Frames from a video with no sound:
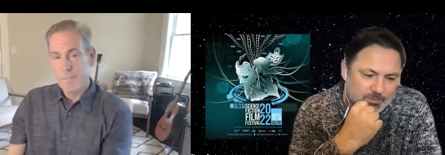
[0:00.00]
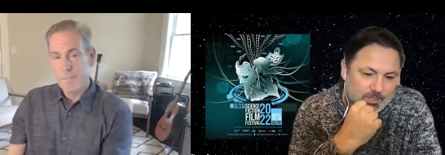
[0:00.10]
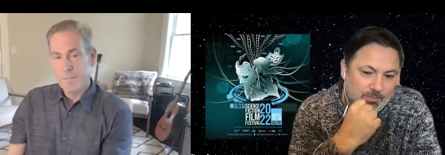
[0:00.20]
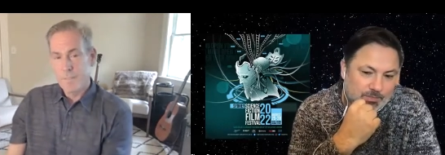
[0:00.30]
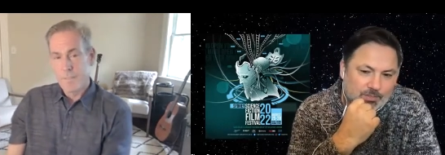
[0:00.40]

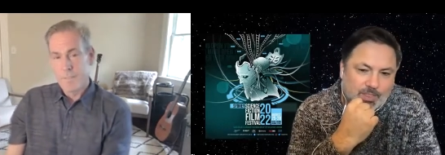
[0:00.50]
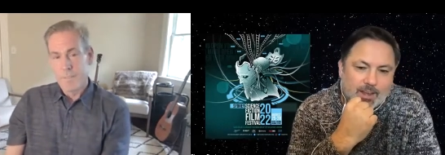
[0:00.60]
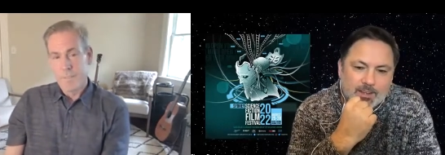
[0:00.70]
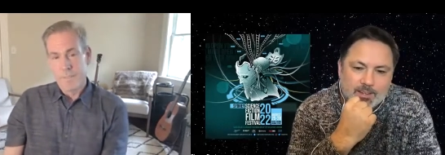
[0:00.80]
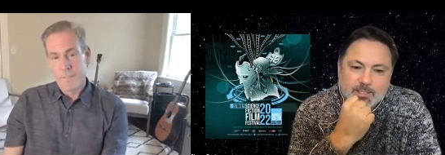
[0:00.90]
Speaker 1: so
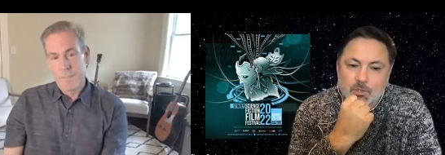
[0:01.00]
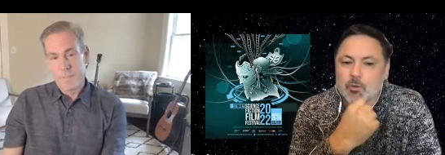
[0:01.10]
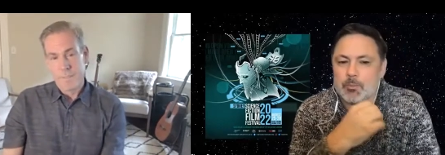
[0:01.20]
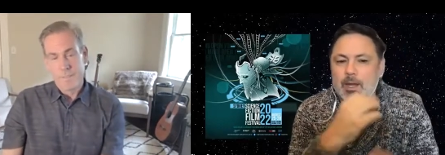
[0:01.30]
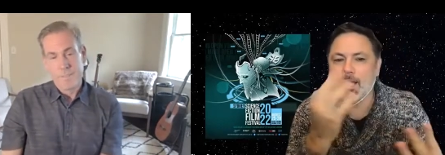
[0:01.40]
that is
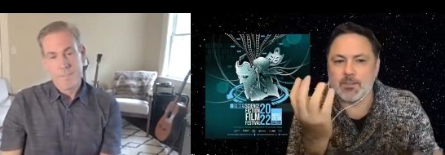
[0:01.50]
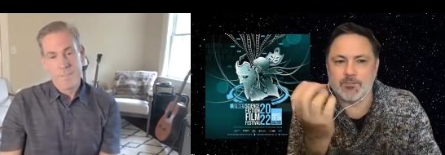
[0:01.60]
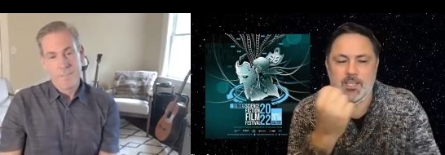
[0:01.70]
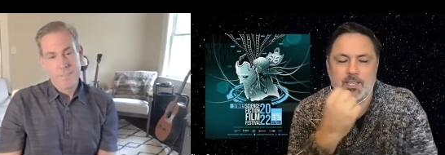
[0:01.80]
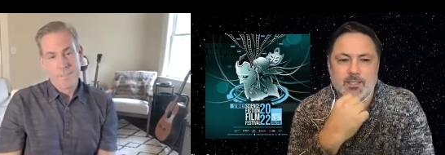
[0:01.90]
all part of
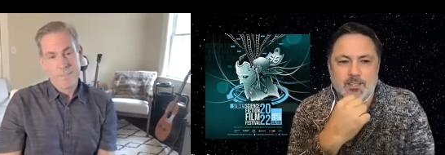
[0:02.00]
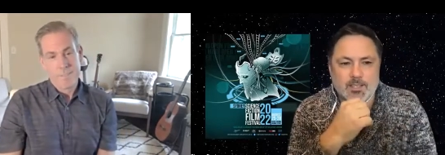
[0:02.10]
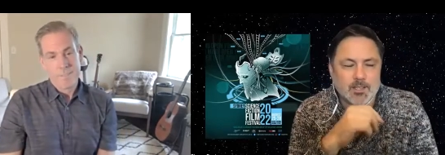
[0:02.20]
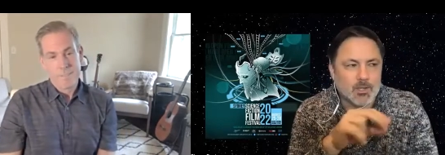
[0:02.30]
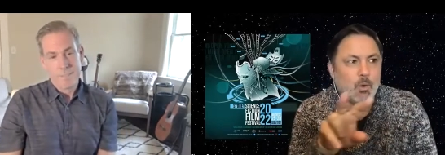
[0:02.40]
the
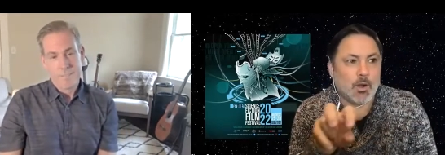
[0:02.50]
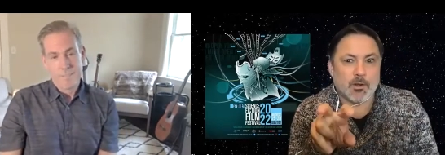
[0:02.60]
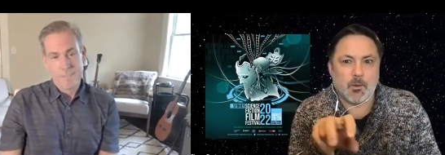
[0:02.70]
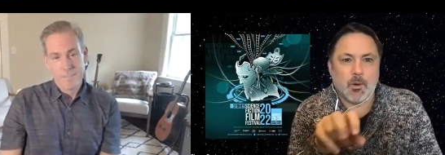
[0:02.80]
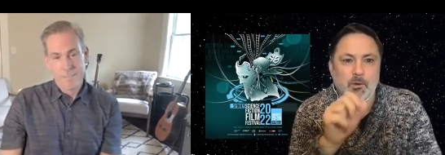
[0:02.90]
quote
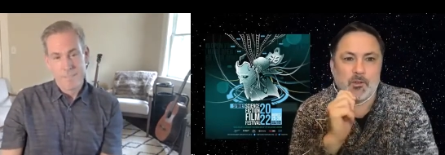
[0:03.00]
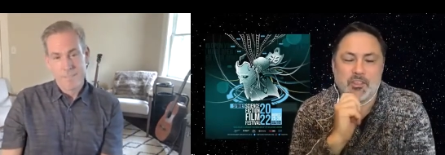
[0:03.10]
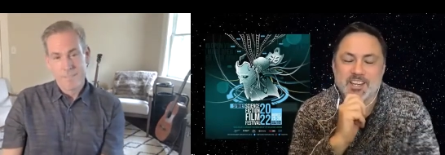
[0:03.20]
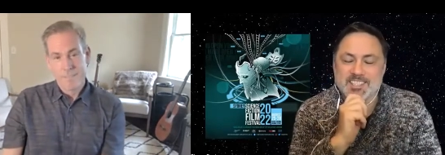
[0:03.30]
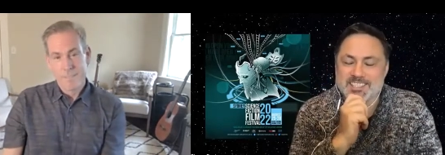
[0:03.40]
unquote
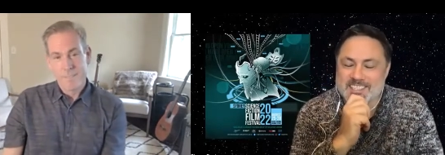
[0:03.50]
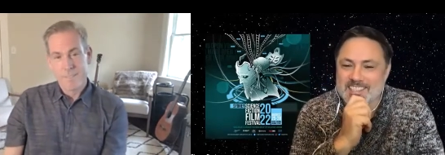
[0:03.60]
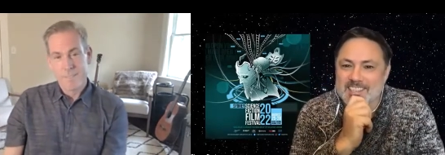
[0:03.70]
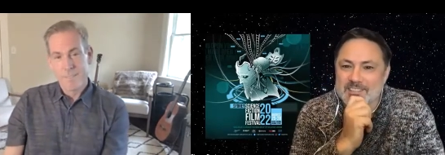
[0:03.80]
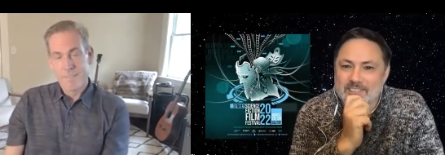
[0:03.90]

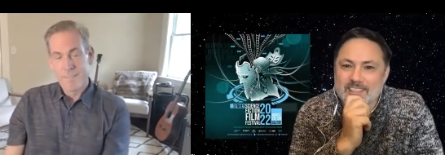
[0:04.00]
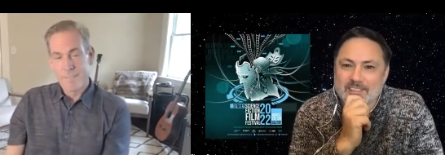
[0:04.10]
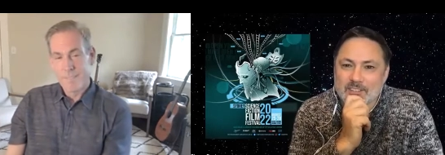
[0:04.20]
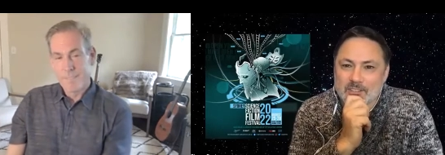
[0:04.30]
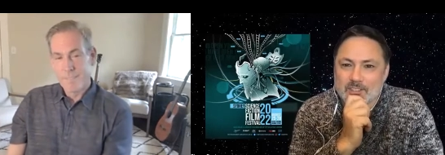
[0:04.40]
authenticity of the
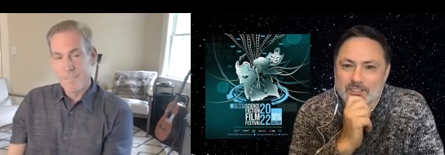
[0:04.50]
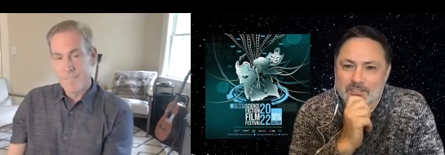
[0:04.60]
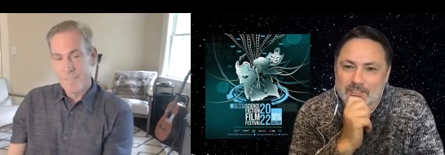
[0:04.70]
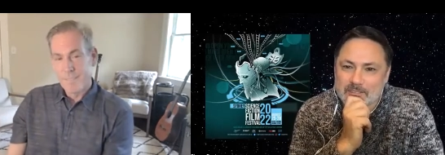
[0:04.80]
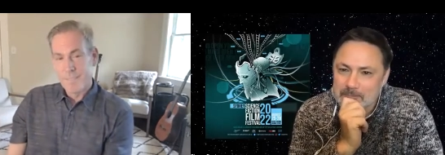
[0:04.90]
the look of the
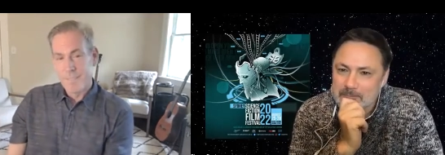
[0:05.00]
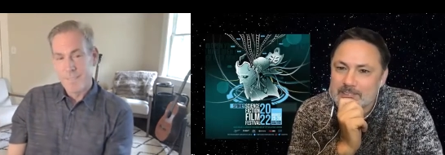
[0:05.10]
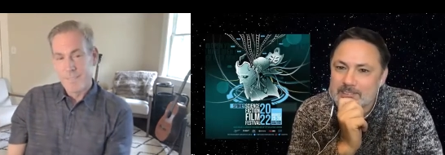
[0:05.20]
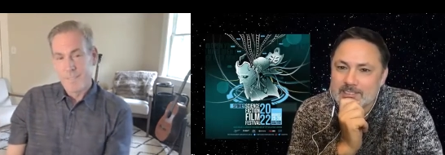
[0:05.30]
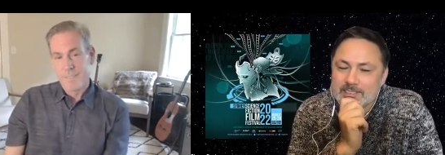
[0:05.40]
film.
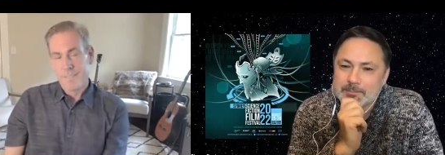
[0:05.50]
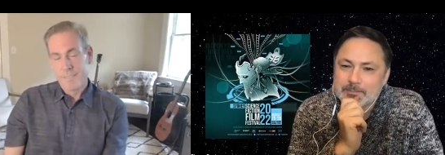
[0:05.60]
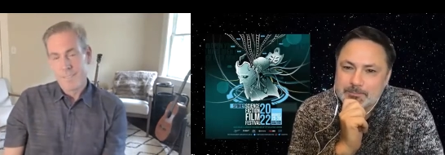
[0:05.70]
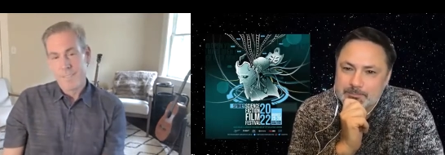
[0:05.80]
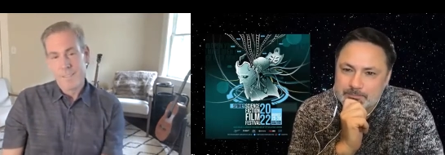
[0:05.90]

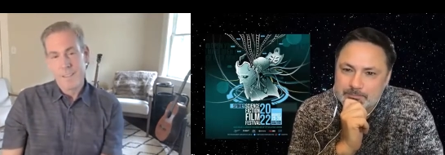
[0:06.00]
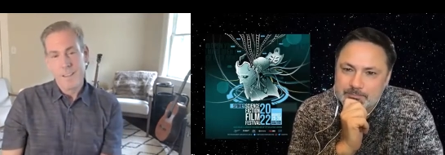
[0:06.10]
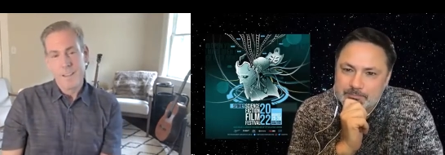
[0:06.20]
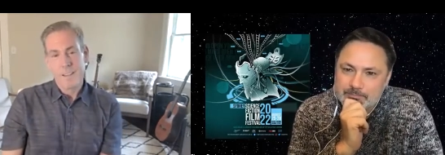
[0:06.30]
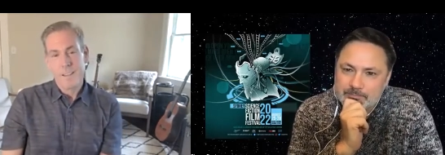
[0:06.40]
Speaker 2: Yeah,
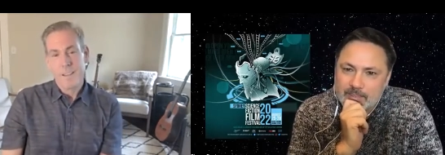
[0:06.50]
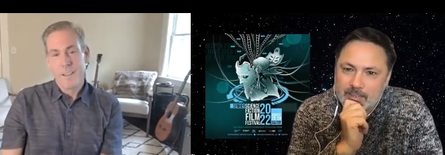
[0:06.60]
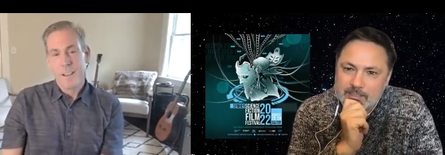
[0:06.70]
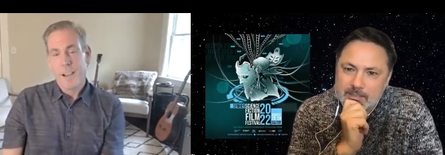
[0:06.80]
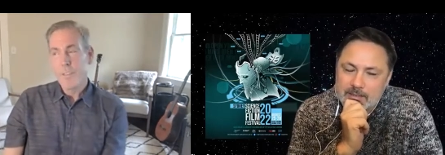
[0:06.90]

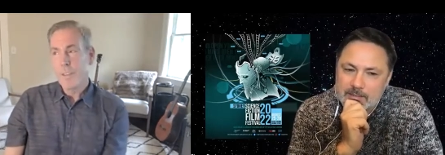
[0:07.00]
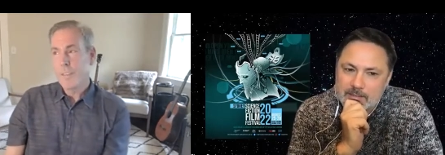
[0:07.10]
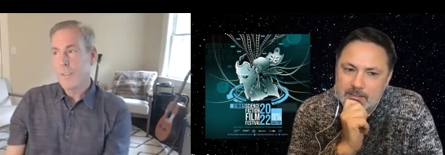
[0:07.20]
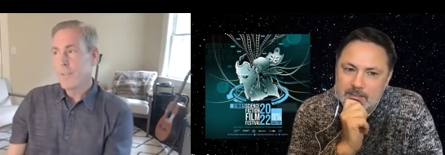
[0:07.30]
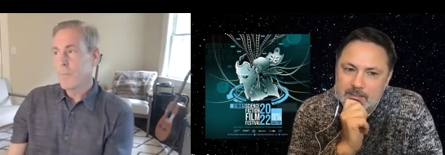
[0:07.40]
I um, thought that
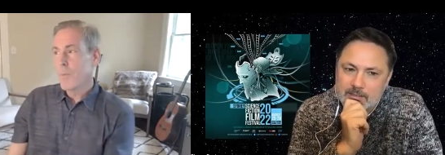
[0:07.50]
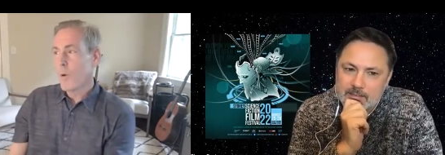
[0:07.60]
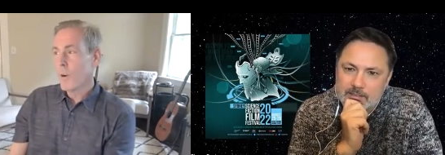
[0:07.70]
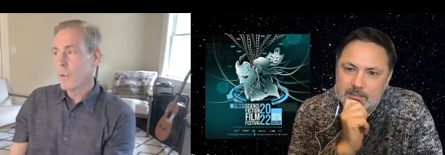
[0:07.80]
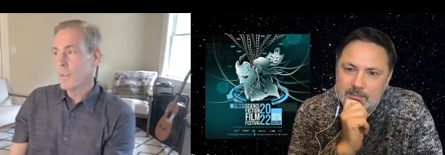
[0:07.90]
was
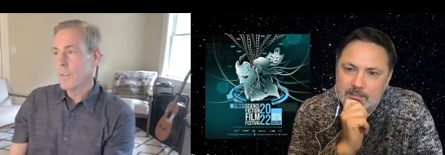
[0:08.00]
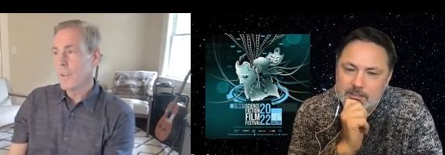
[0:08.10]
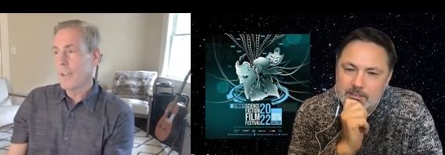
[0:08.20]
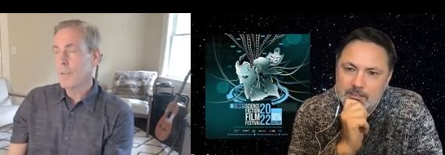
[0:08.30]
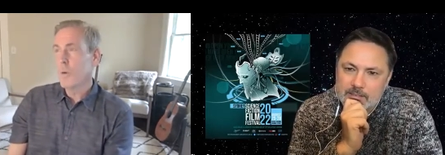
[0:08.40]
important.
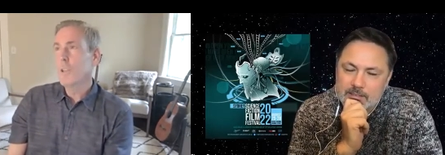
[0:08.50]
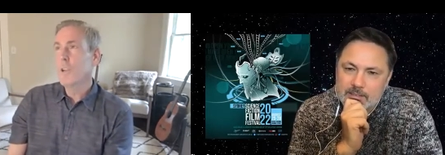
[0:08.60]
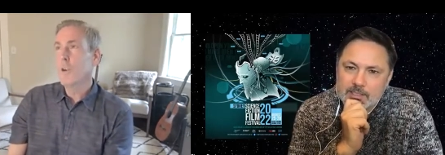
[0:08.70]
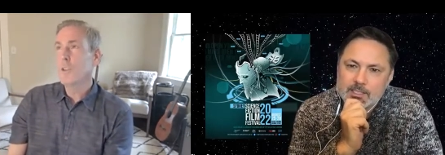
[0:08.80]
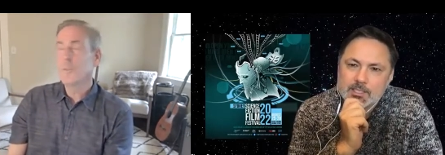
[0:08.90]
I you know,
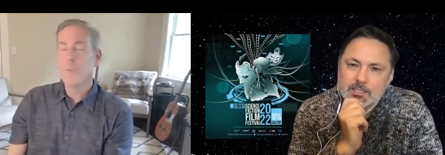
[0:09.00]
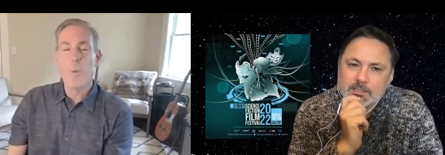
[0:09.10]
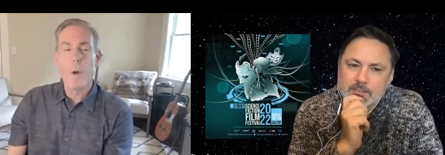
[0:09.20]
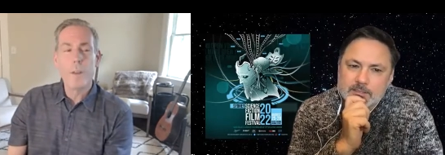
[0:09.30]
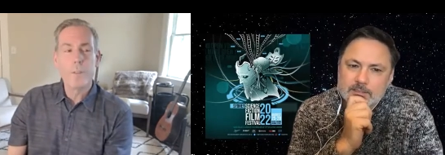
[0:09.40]
just for
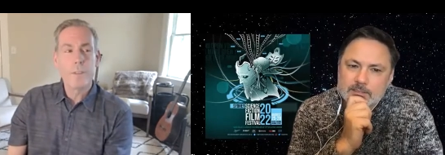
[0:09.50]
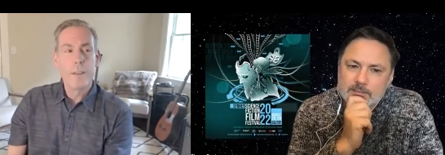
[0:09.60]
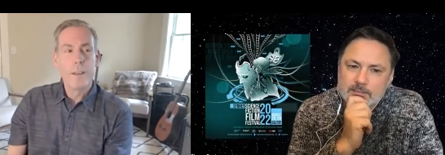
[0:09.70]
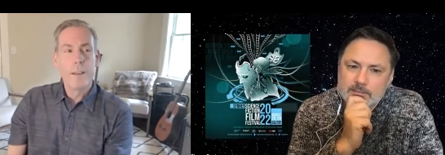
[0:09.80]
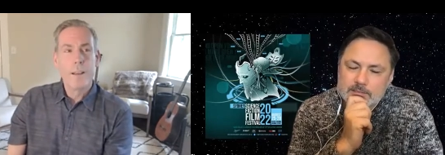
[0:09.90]
once,
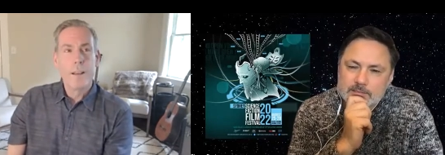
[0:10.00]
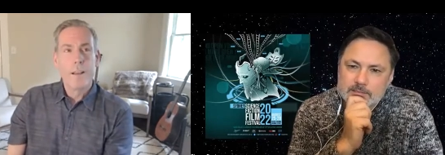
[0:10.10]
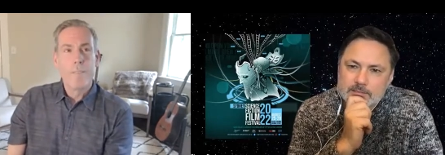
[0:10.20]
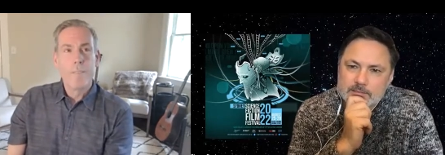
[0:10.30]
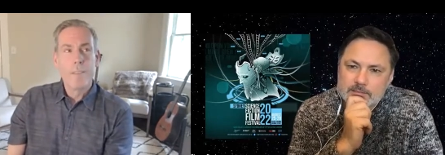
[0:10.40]

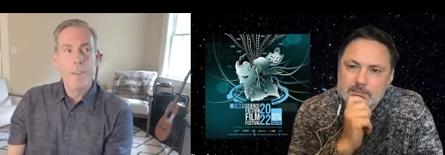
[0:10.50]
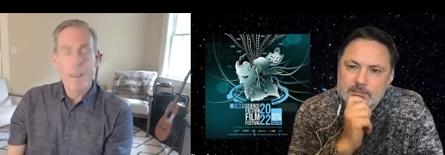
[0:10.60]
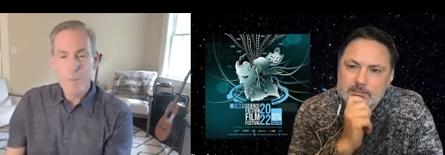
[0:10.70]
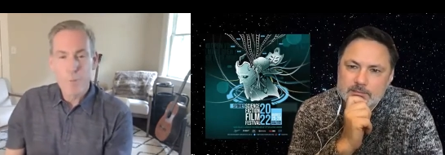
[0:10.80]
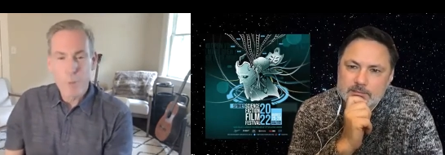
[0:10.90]
you know, I get
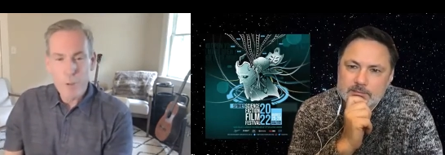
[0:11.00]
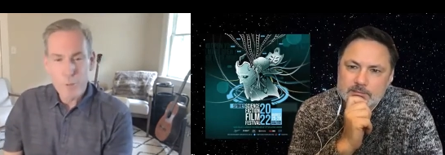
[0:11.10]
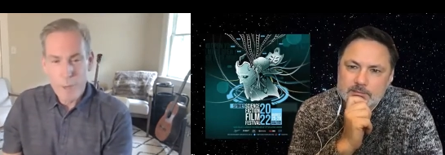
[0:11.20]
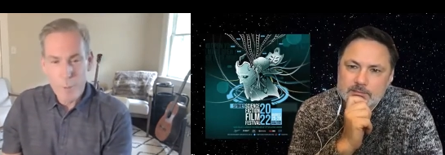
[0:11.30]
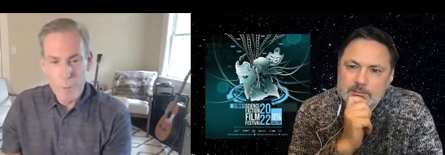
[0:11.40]

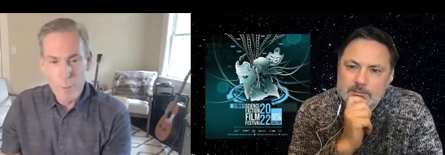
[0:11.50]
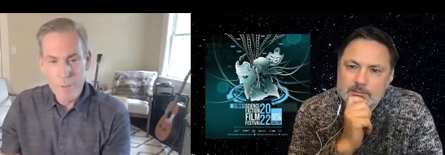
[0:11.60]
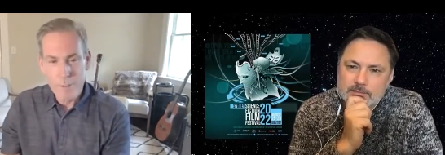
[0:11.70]
frustrated with movies, and